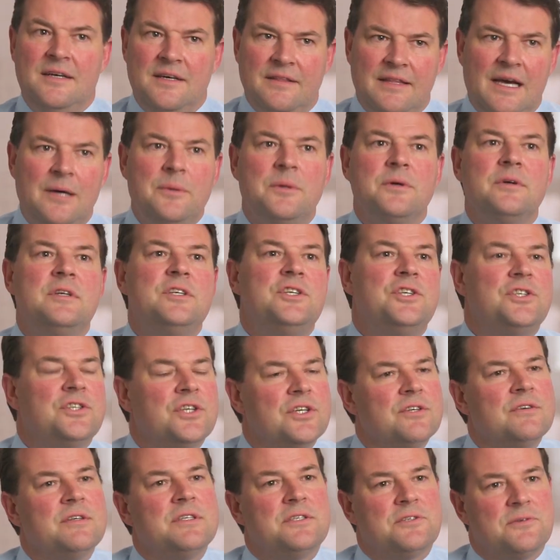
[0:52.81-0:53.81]
they were
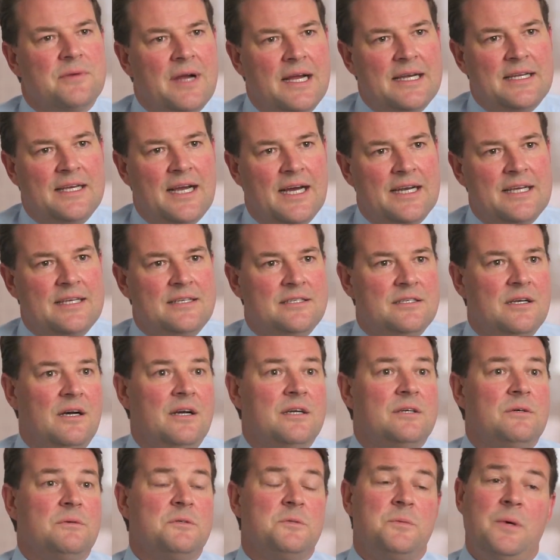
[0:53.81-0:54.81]
insurance rate cutting
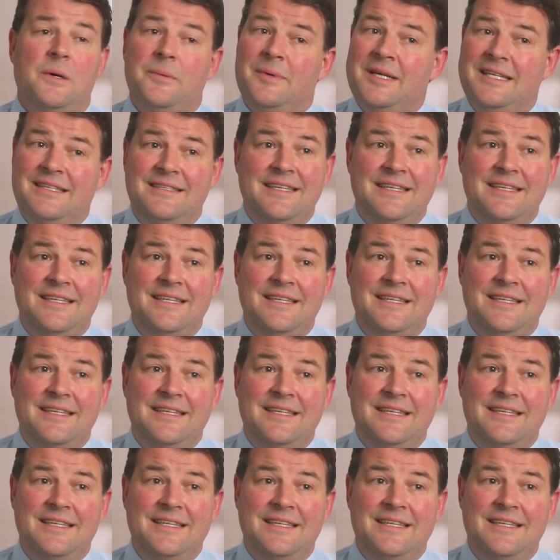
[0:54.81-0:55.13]
cycles where we